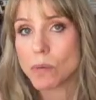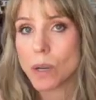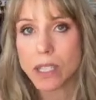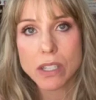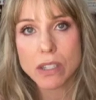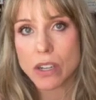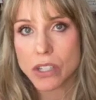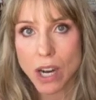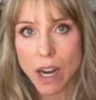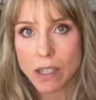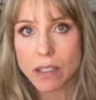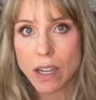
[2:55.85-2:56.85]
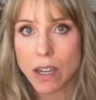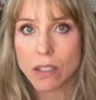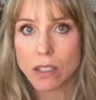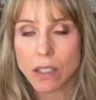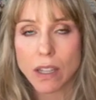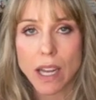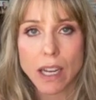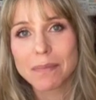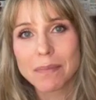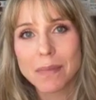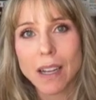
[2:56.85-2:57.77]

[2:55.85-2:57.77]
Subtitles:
what does our childcare look like?